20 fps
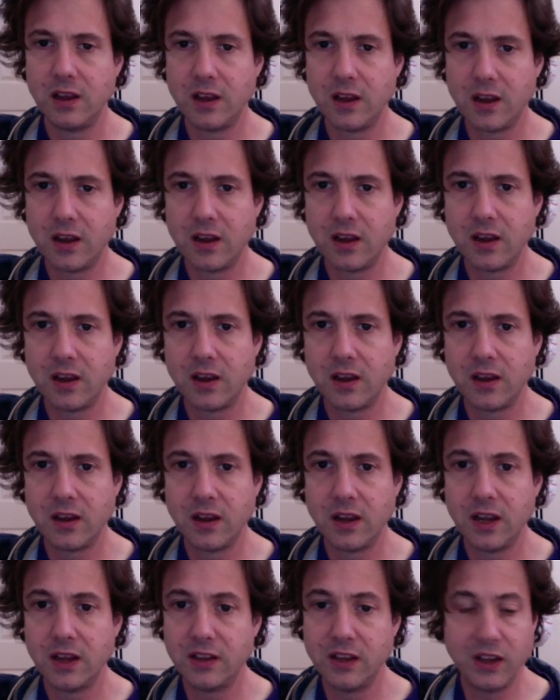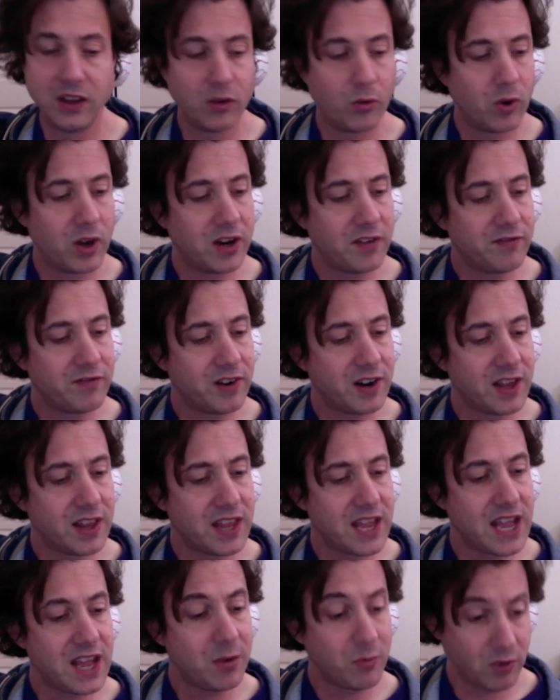Then the one in front of
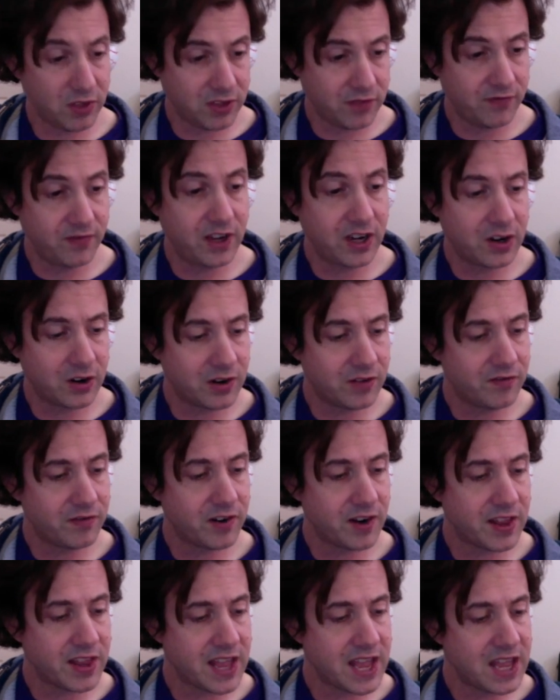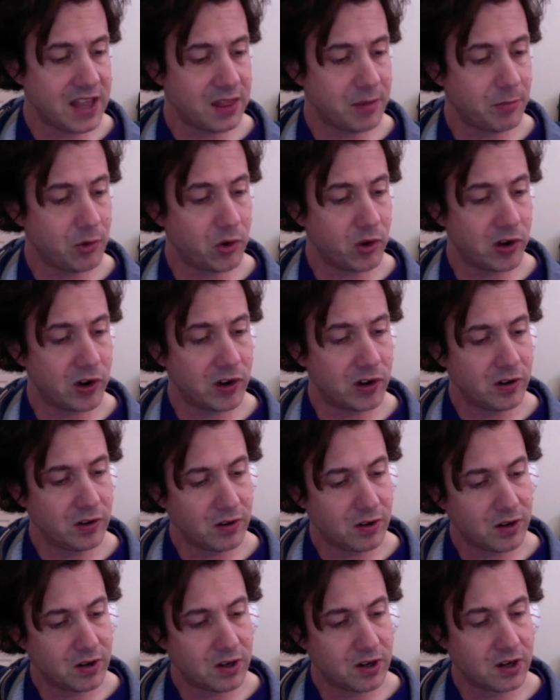that with the finger in front of that, the pointer.
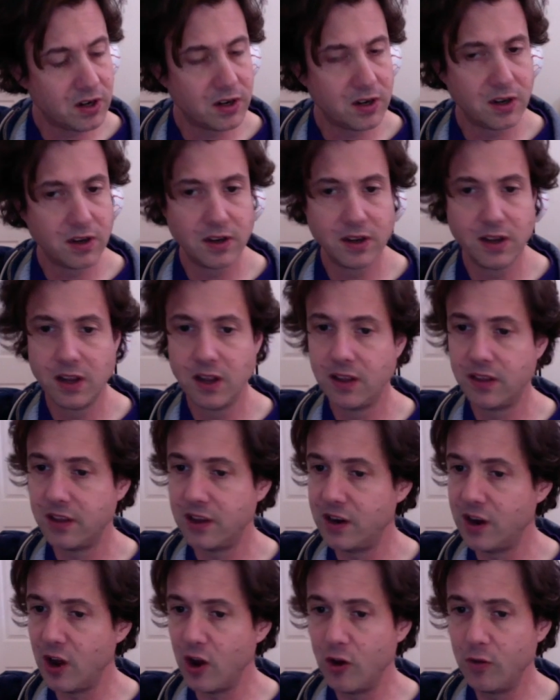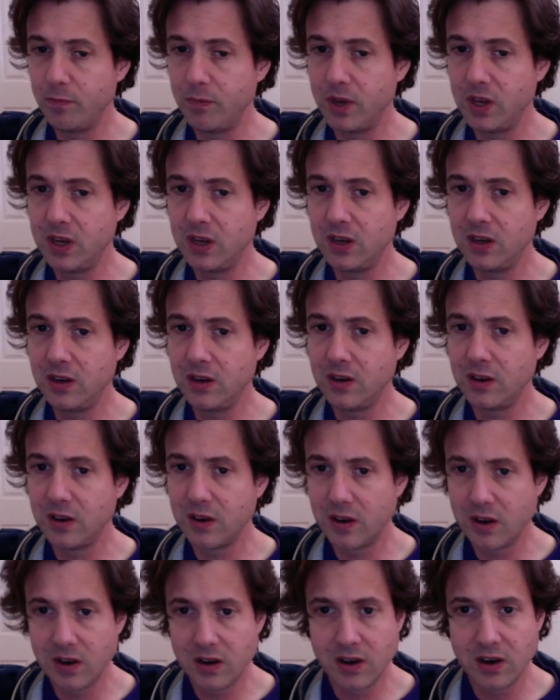Then open
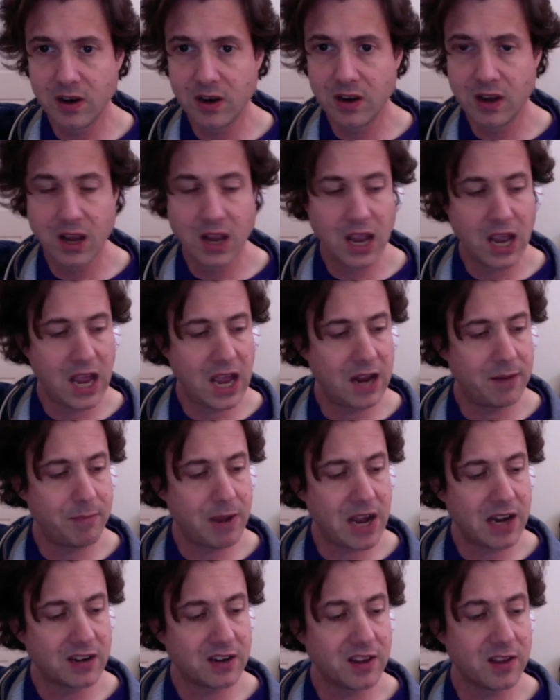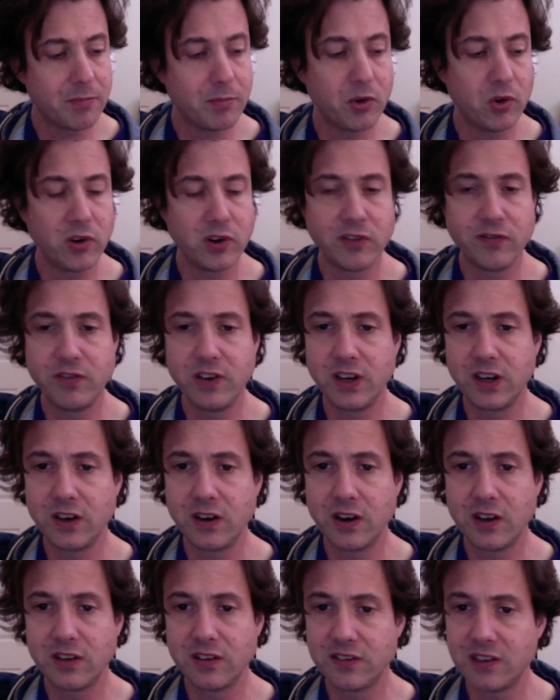and back to the pointer
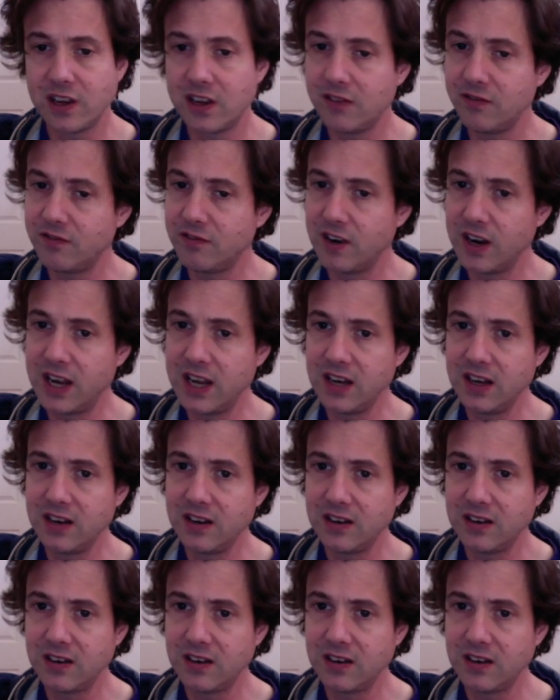finger on the 2nd fret.